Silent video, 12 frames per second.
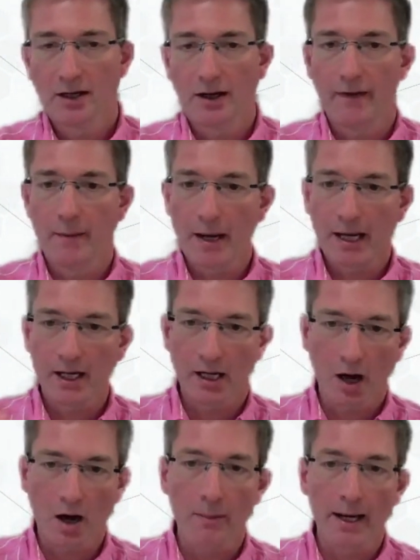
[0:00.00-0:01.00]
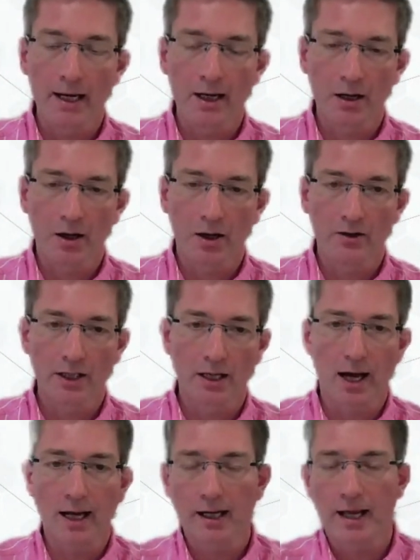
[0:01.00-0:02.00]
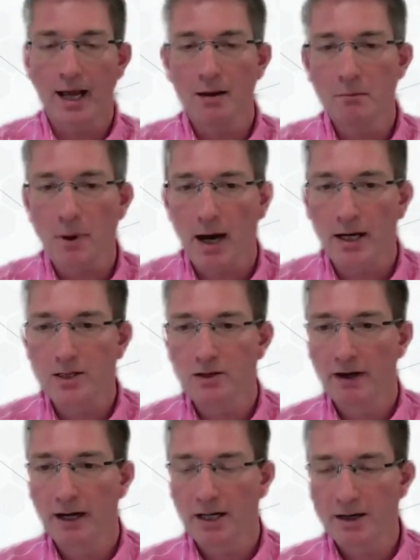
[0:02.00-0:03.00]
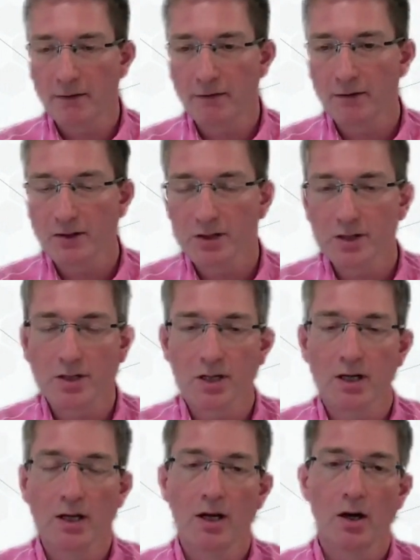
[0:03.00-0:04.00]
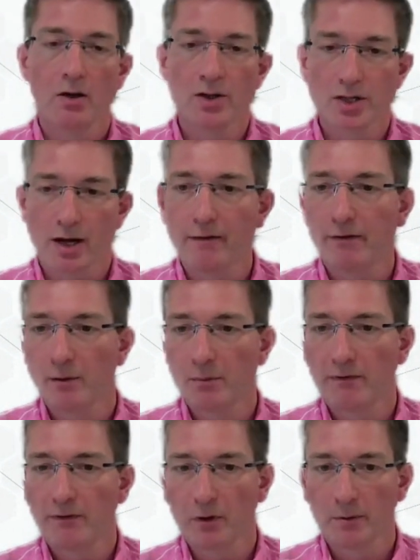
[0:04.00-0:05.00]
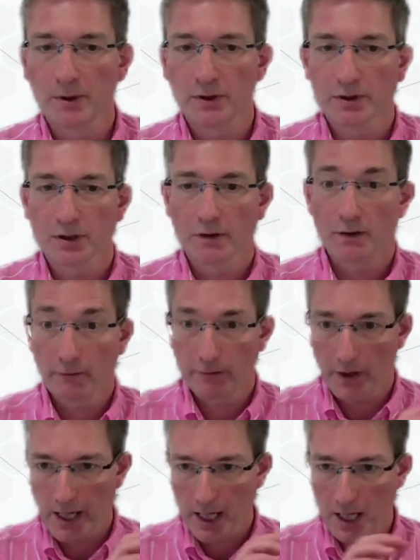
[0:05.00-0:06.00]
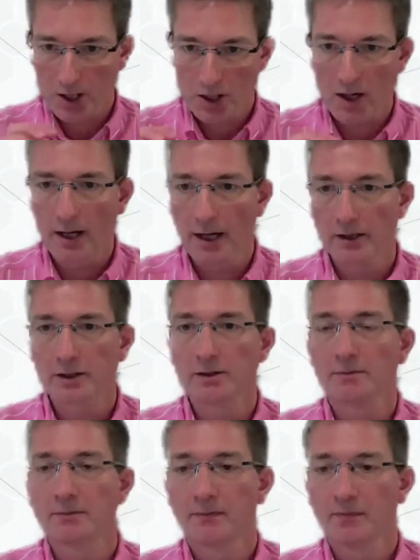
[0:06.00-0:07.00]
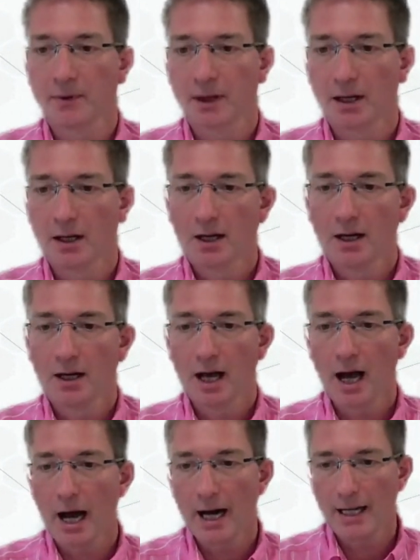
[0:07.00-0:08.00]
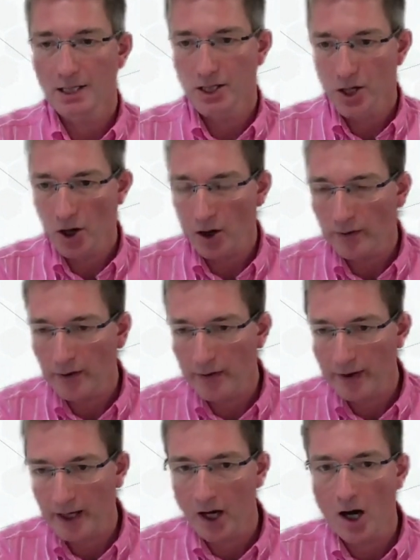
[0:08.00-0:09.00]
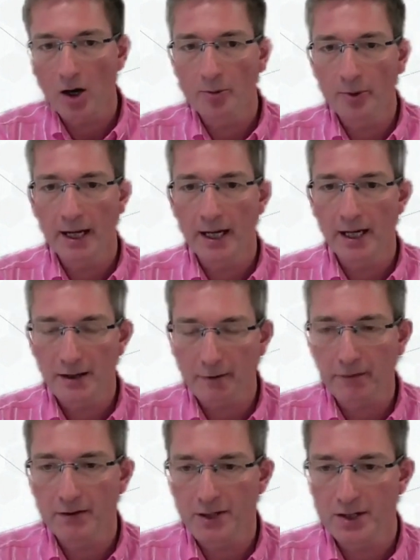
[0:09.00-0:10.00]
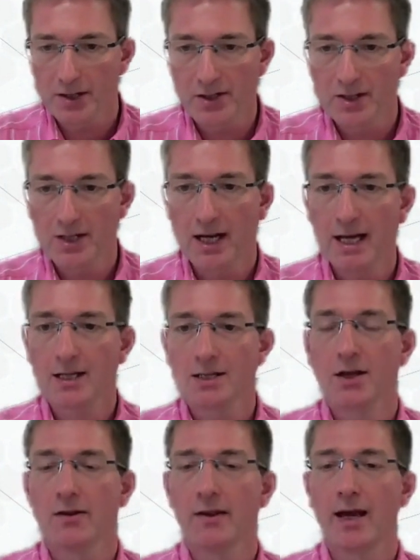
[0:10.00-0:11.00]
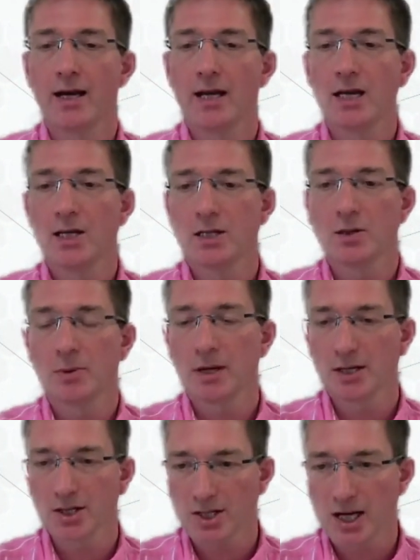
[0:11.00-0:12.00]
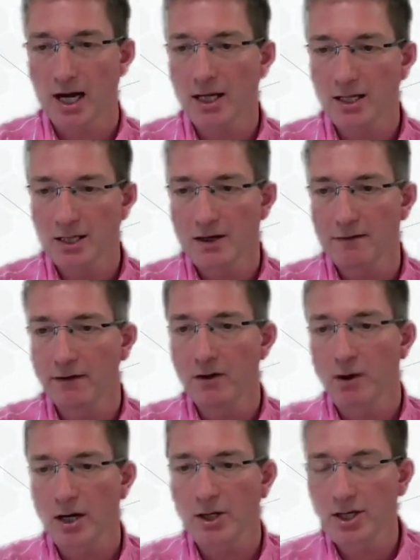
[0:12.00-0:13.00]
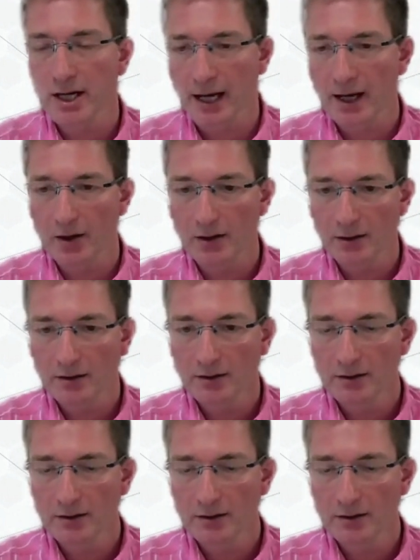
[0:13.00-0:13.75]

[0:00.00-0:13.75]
and then making a comment on the likely impact of any differences on safety and performance for each line item. And it's not that there can't be any differences, it's that there needs to be a scientific rationale